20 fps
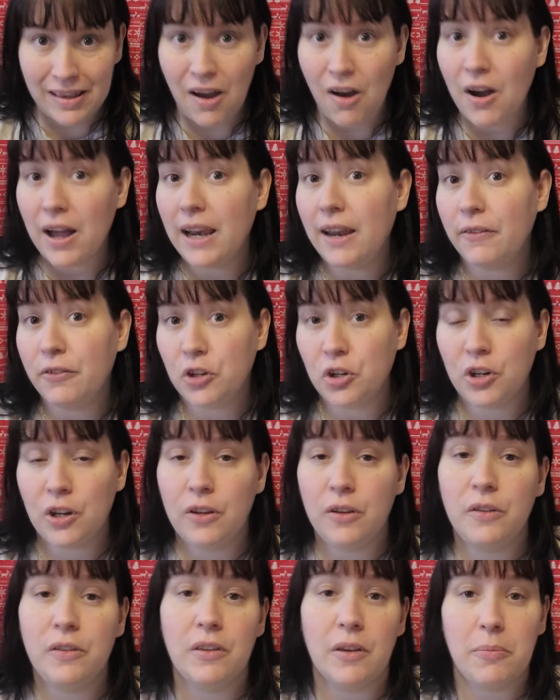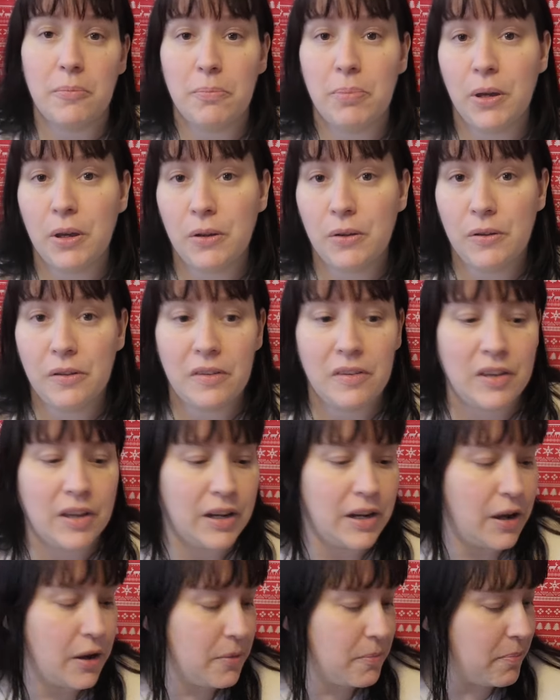Now I love shoes and boots,
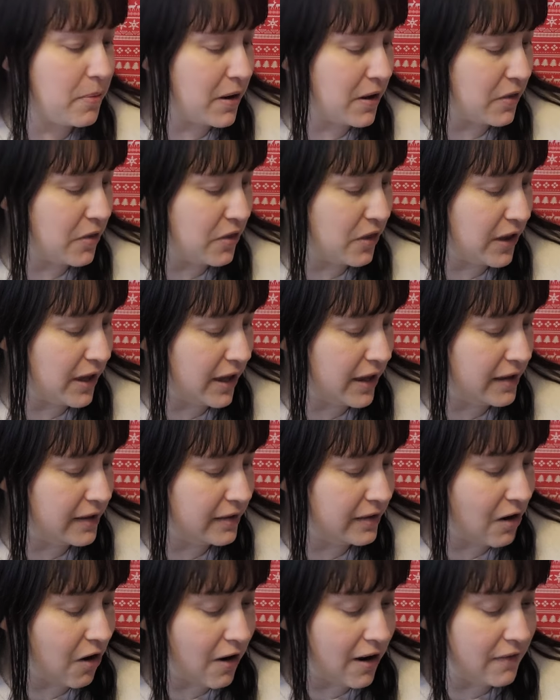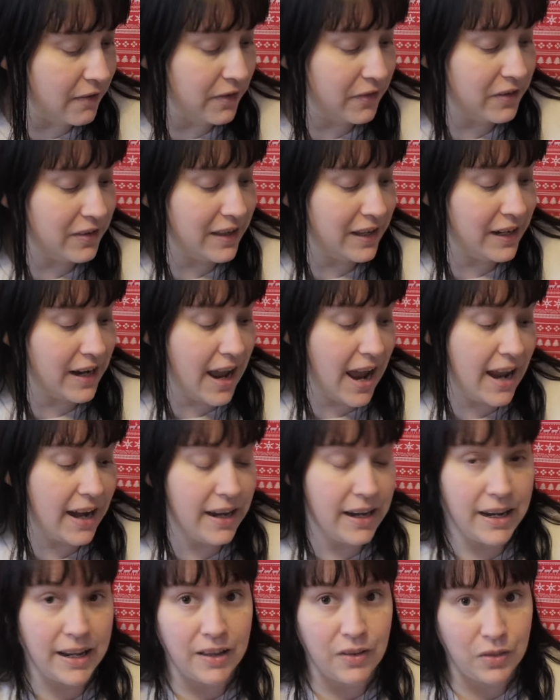you know, but these, I've never seen
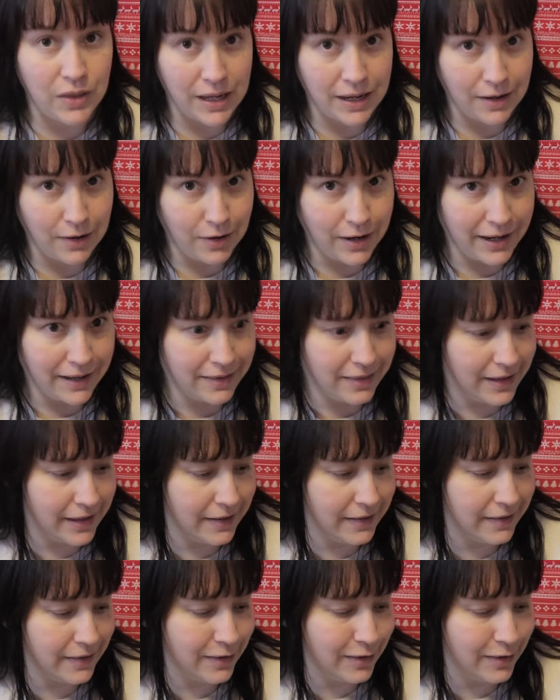anything like these.